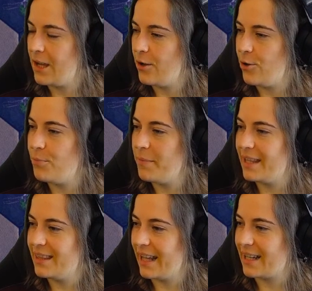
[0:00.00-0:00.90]
who
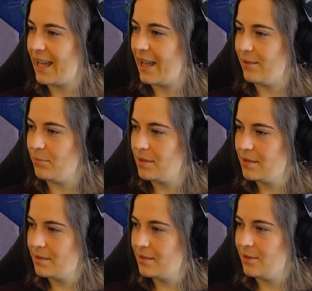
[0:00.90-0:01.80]
made that game?
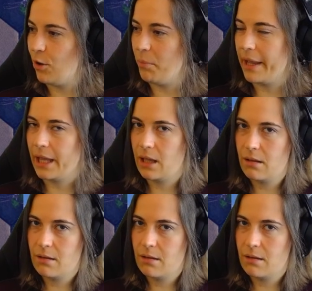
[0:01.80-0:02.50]
Not me.